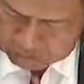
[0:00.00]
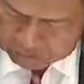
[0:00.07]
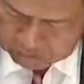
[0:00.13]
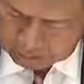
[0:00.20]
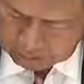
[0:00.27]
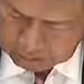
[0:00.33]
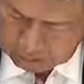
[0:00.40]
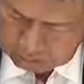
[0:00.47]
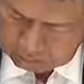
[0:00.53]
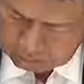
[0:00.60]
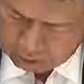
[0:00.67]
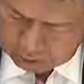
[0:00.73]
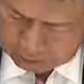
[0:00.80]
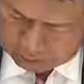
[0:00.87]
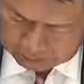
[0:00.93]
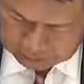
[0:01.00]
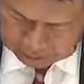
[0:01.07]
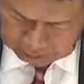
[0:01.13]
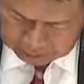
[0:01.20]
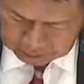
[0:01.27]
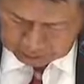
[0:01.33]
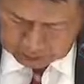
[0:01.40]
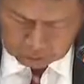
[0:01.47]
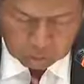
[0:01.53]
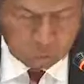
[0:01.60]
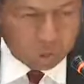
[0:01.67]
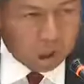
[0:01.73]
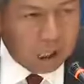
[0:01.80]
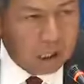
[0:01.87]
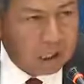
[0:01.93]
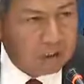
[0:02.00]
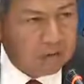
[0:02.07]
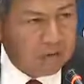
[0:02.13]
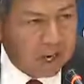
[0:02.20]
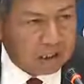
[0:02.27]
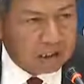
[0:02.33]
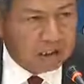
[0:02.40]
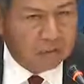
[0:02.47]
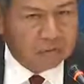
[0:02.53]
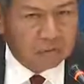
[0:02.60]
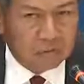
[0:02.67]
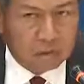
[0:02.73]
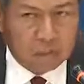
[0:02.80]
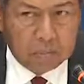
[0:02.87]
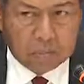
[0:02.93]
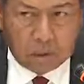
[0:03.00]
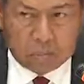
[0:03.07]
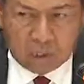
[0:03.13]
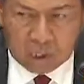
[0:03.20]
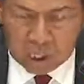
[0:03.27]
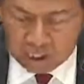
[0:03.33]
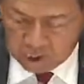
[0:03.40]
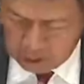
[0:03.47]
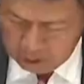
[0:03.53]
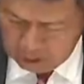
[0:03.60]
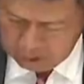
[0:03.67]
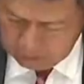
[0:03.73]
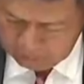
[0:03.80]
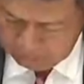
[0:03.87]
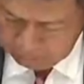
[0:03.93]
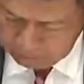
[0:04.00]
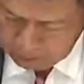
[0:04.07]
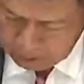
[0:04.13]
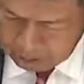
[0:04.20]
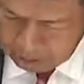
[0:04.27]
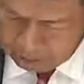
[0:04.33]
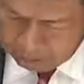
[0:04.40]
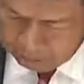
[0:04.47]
regional body committed to the effective implementation and